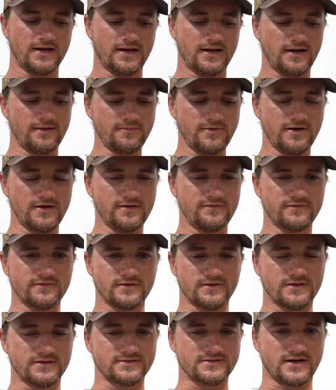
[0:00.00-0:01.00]
and I'm not even
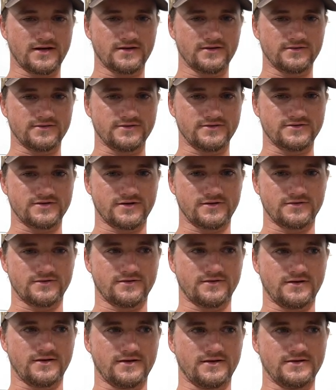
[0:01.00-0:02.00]
entirely
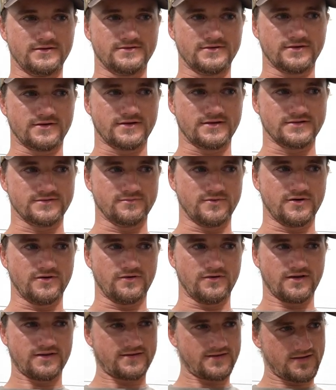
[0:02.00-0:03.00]
certain that he took his
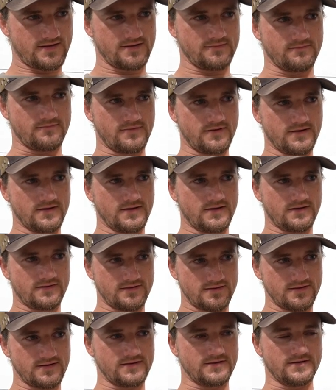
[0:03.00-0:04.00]
bow. I think he
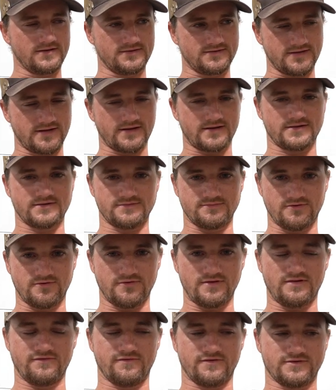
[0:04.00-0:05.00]
did take his bow
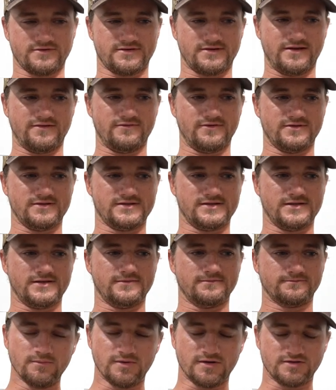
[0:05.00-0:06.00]
that first evening
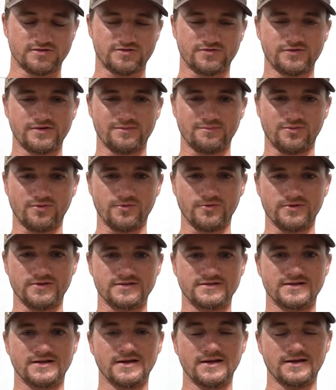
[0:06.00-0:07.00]
sit, but his three
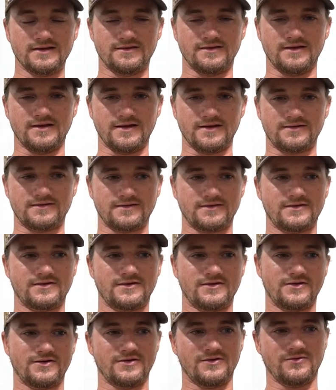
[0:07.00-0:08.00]
employees that
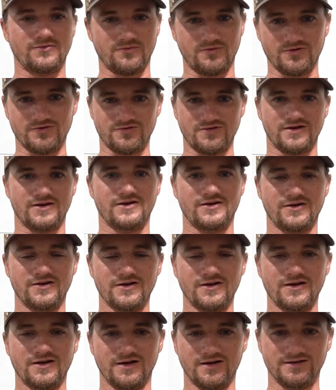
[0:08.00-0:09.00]
were there
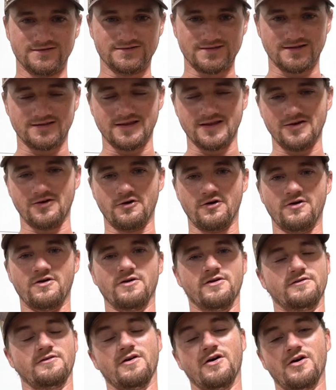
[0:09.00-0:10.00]
hunting, they
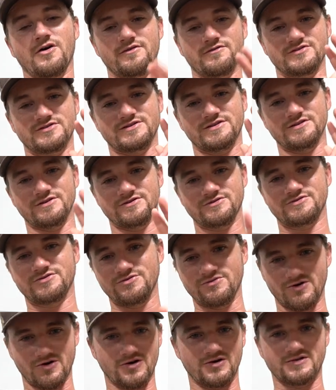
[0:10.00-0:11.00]
all harvested
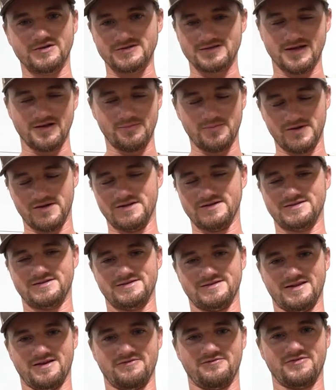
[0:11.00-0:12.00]
two hogs apiece
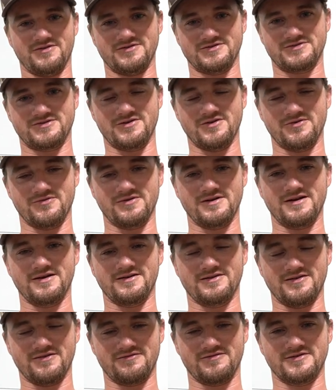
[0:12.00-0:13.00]
that first go
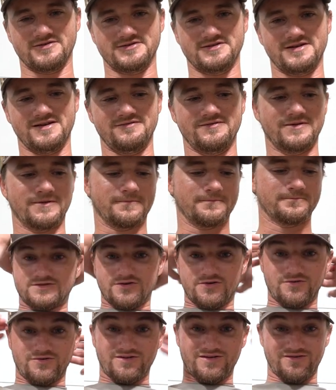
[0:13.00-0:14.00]
around in that first evening.
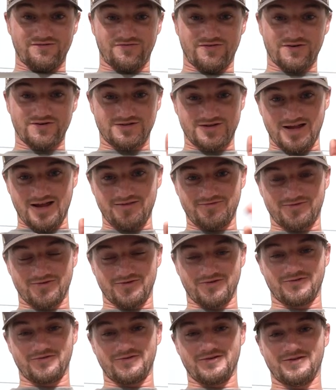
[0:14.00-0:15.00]
So in the first
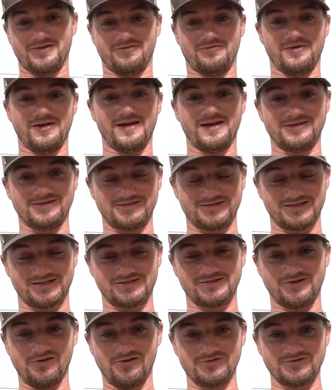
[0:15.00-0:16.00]
afternoon, we had
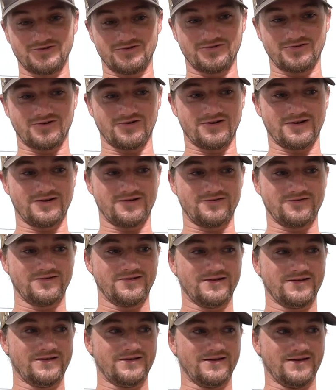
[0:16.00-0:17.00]
six hogs on the ground,
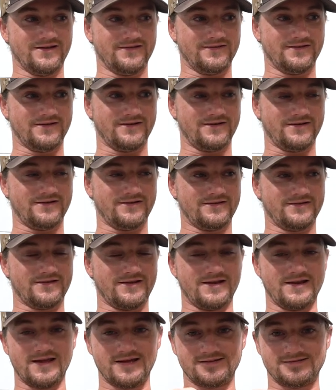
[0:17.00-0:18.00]
and then
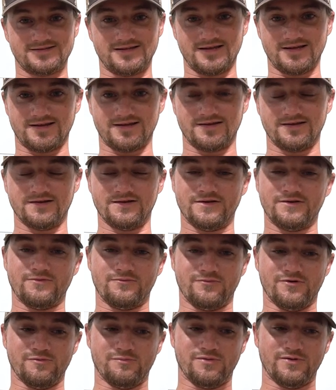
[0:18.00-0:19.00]
the next day,
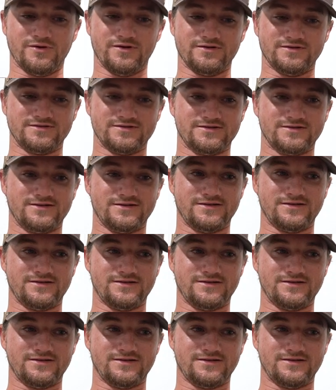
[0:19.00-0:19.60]
we put